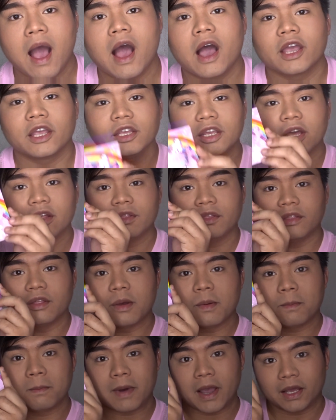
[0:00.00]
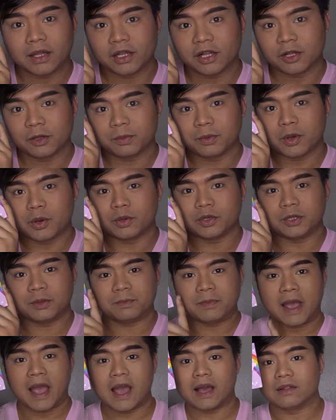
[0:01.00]
I got the My Little Pony
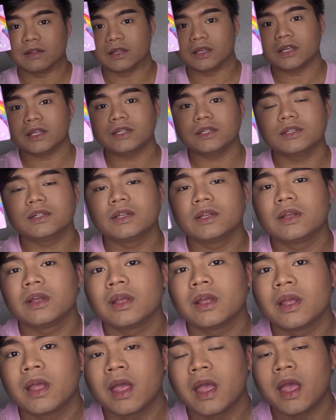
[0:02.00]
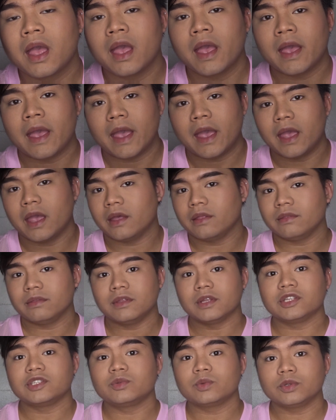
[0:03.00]
palette, and
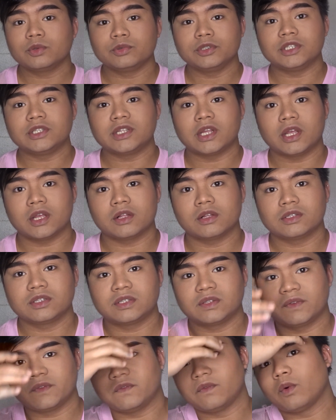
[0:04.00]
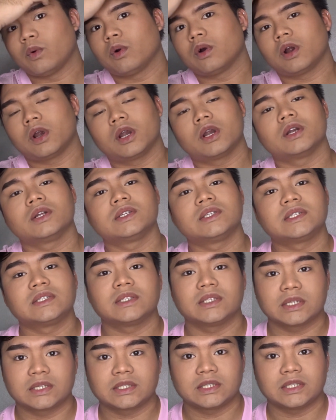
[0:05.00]
this one retails for
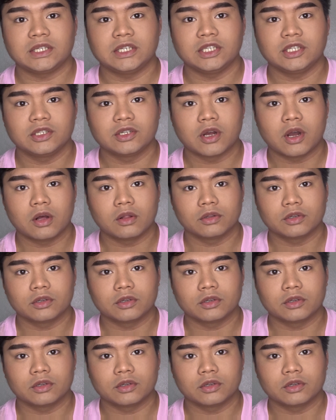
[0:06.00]
$16.